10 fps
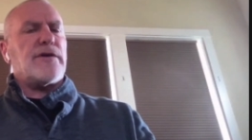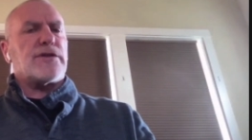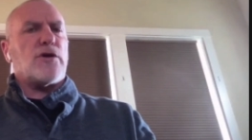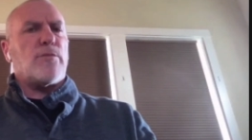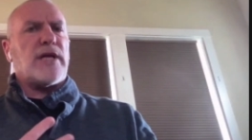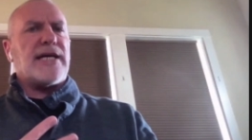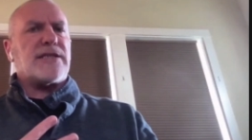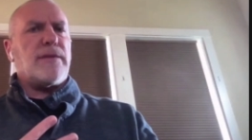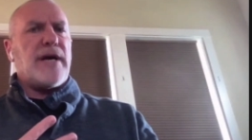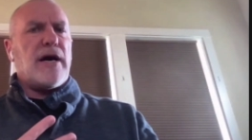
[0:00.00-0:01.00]
feel so
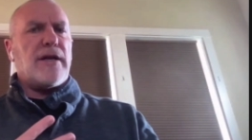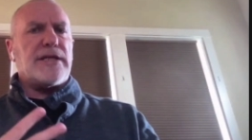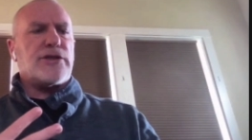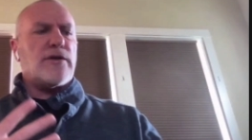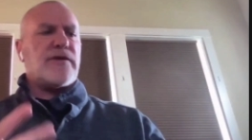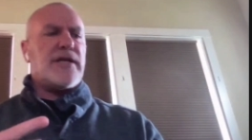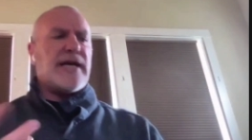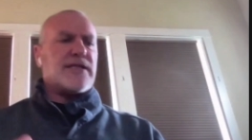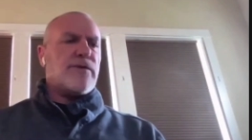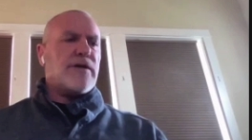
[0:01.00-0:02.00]
blessed about, is to have
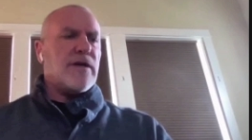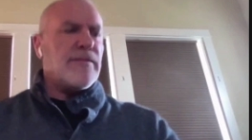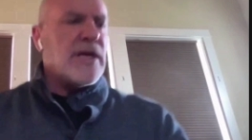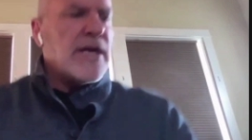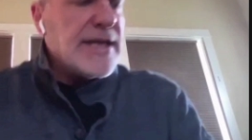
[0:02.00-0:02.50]
connected with him,